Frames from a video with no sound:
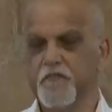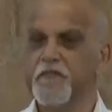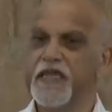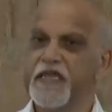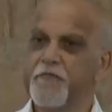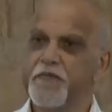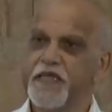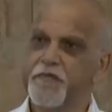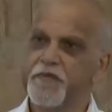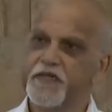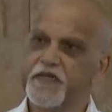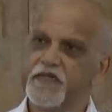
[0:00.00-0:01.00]
many
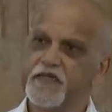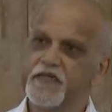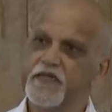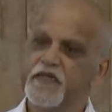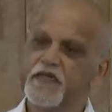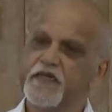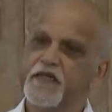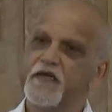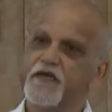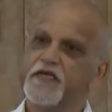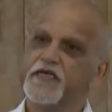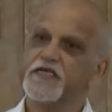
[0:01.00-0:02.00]
people
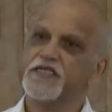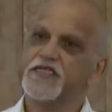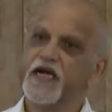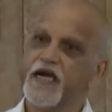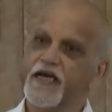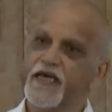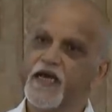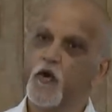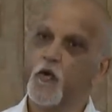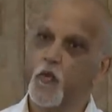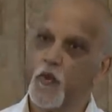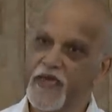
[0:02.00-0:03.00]
shy
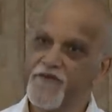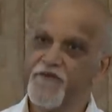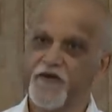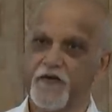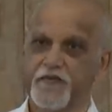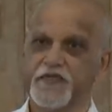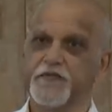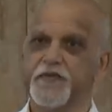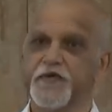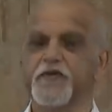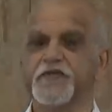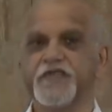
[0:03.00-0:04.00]
away from
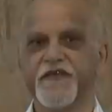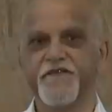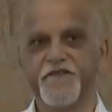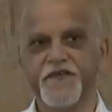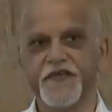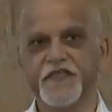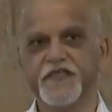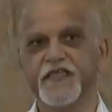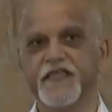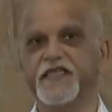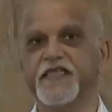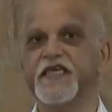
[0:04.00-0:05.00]
it because they feel
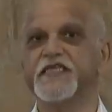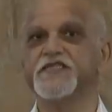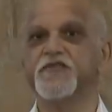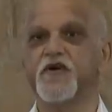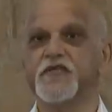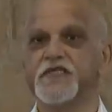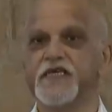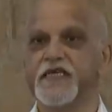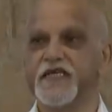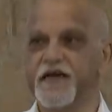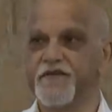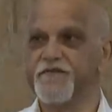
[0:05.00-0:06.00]
that there is not
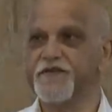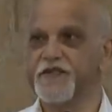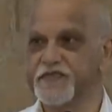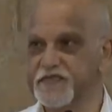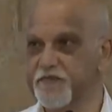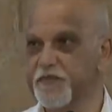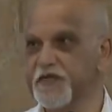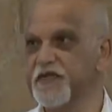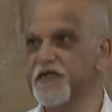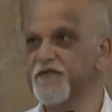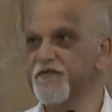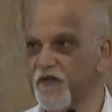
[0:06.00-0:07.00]
enough
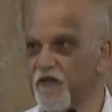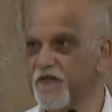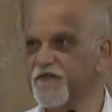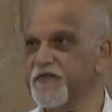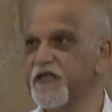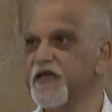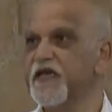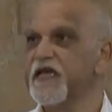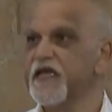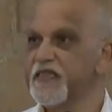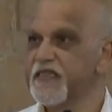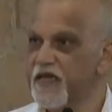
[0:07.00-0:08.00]
discipline involved
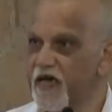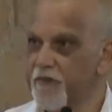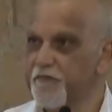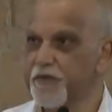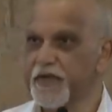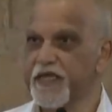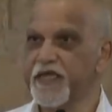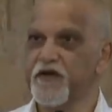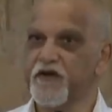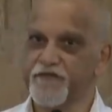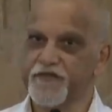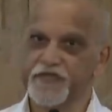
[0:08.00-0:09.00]
in the
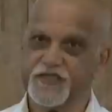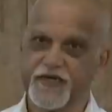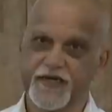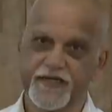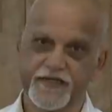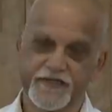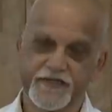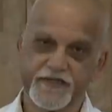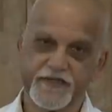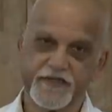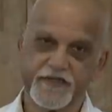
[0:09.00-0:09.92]
upbringing of the child.